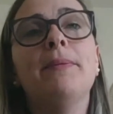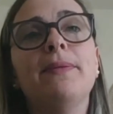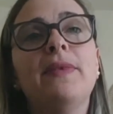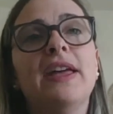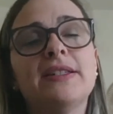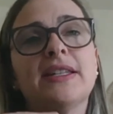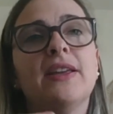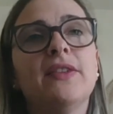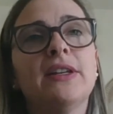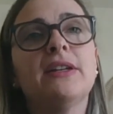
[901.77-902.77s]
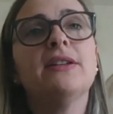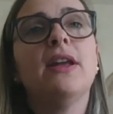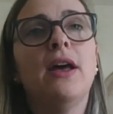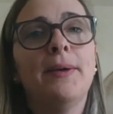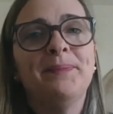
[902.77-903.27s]
that's giving
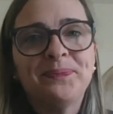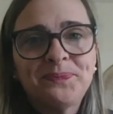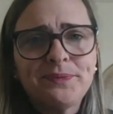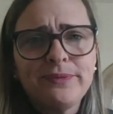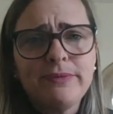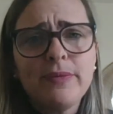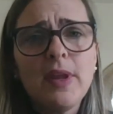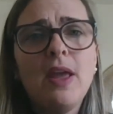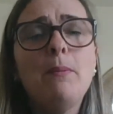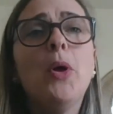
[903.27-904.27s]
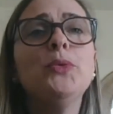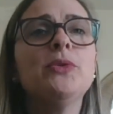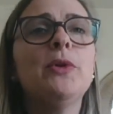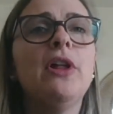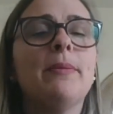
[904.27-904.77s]

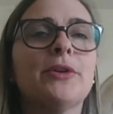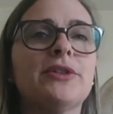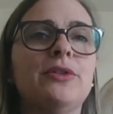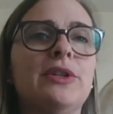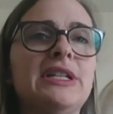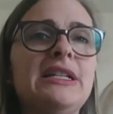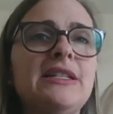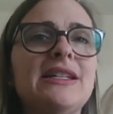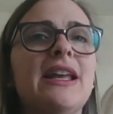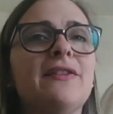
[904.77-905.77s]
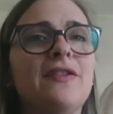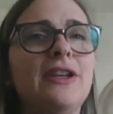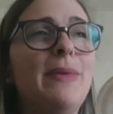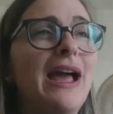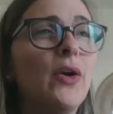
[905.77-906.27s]
multiple opportunities to get
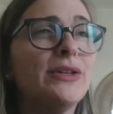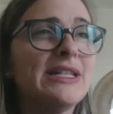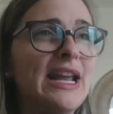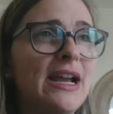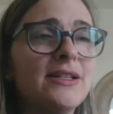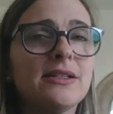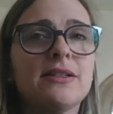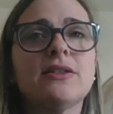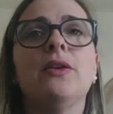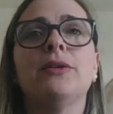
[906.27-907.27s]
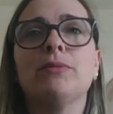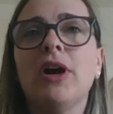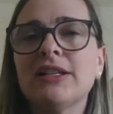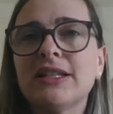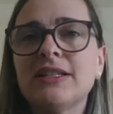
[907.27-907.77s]
feedback on tasks, on
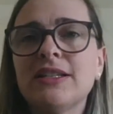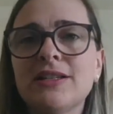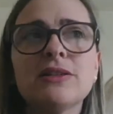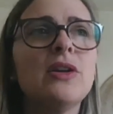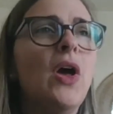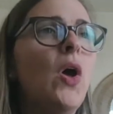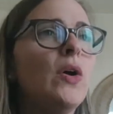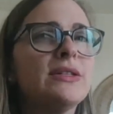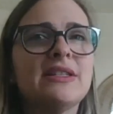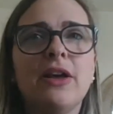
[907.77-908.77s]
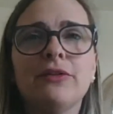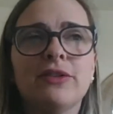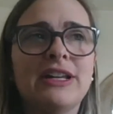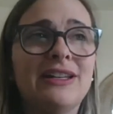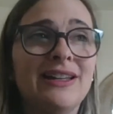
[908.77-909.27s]
processes, on
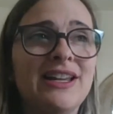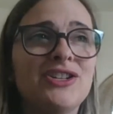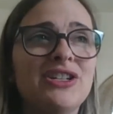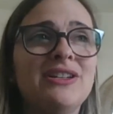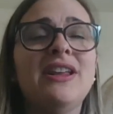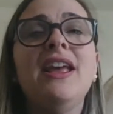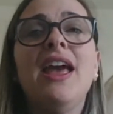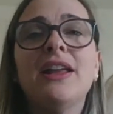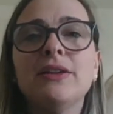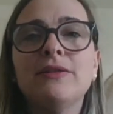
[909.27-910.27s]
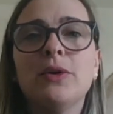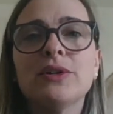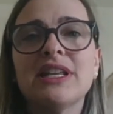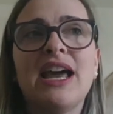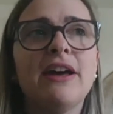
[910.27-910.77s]
self-regulation, and of
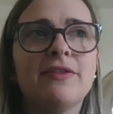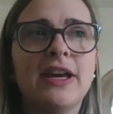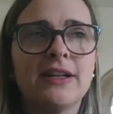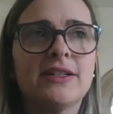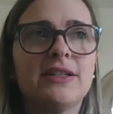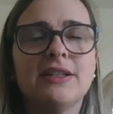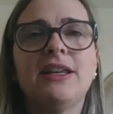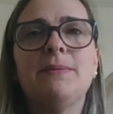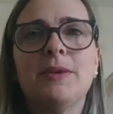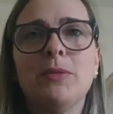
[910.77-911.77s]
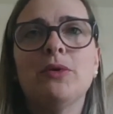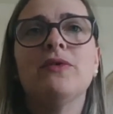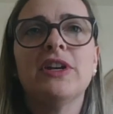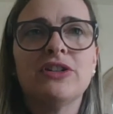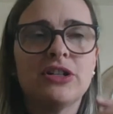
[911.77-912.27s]
course affect to keep the
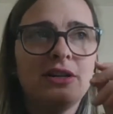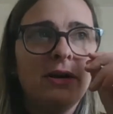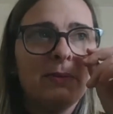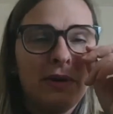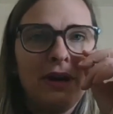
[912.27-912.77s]
motivation up,